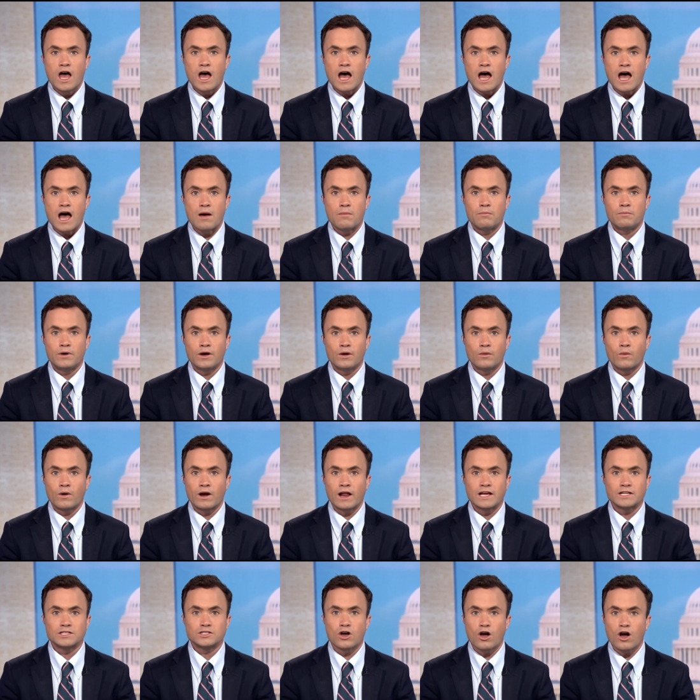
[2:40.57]
But when
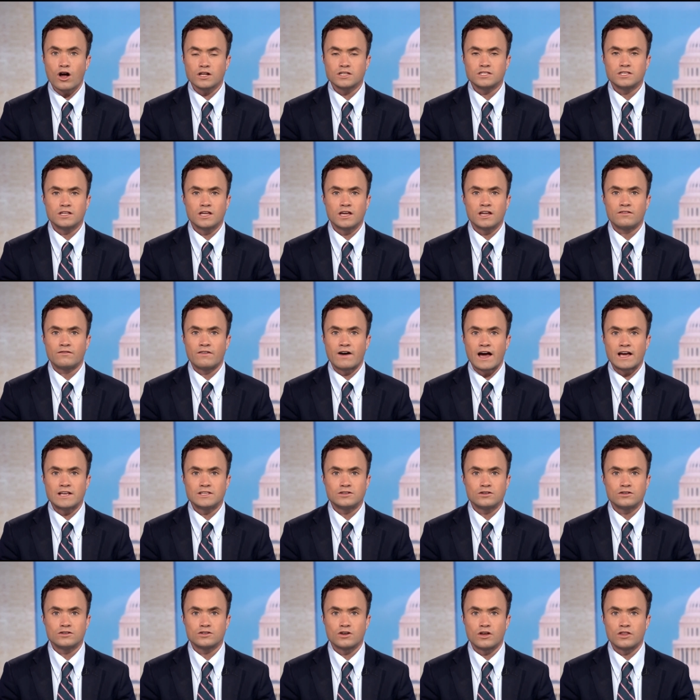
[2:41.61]
I talk to
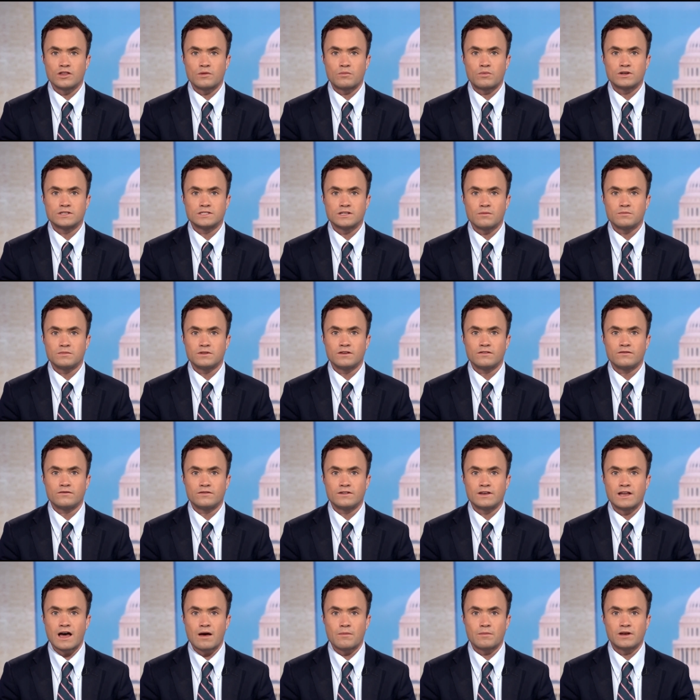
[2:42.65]
advisors on the
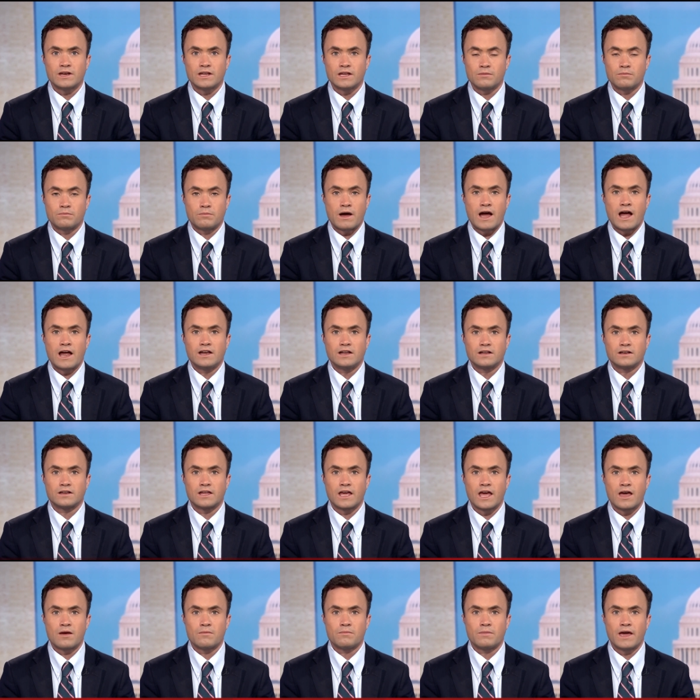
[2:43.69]
presumptive nominee Biden
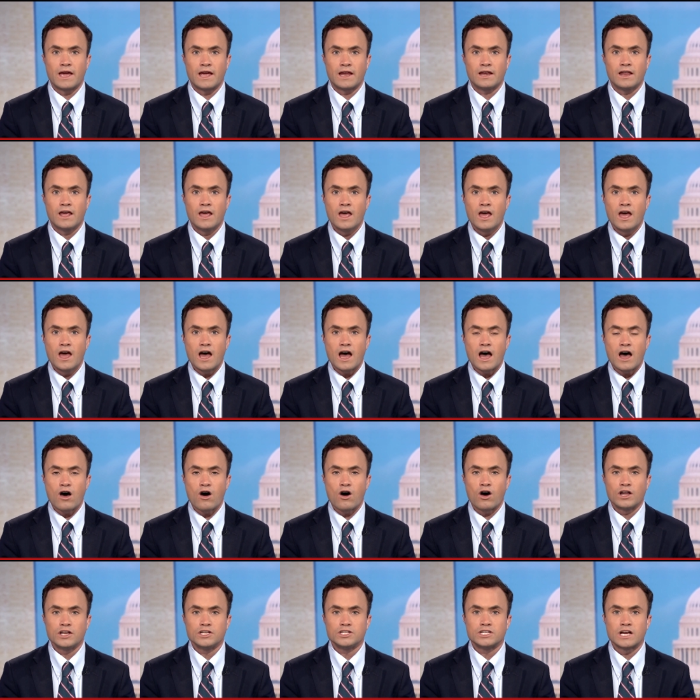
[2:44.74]
campaign
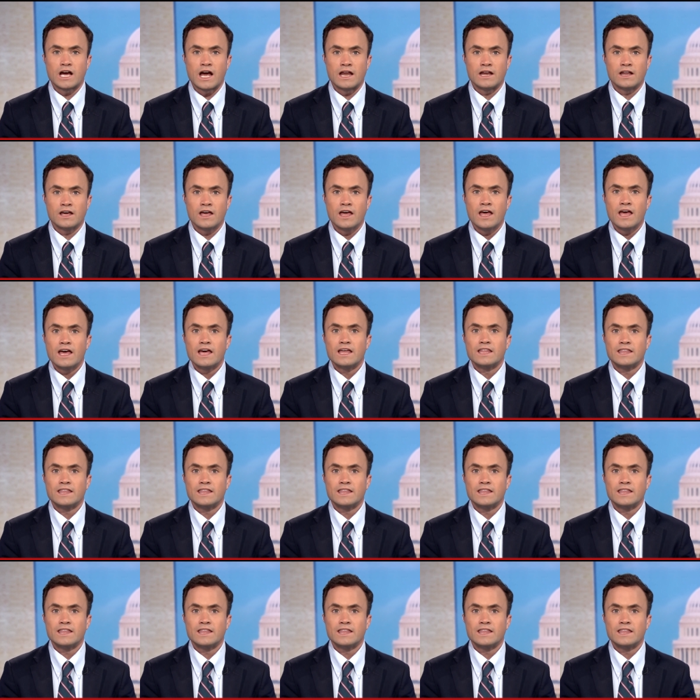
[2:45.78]
on China,